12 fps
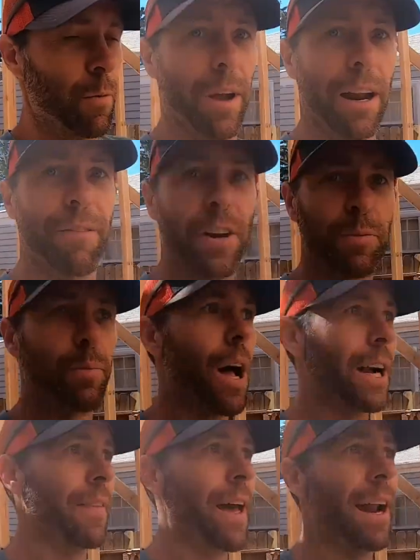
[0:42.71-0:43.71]
We got to finish
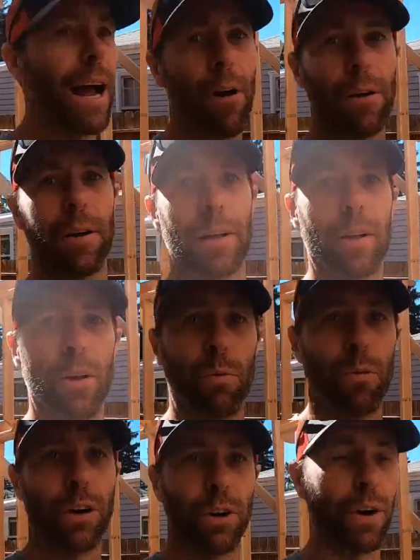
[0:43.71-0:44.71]
blocking that out,
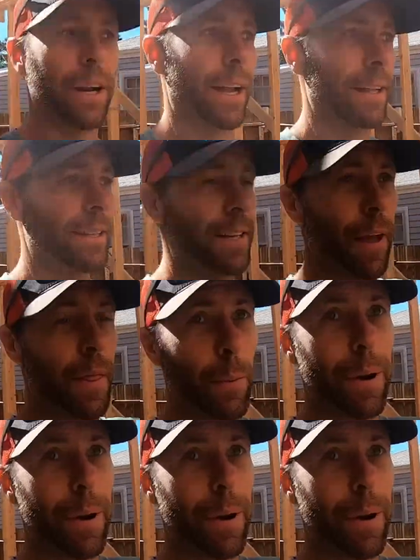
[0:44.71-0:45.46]
run crickets, and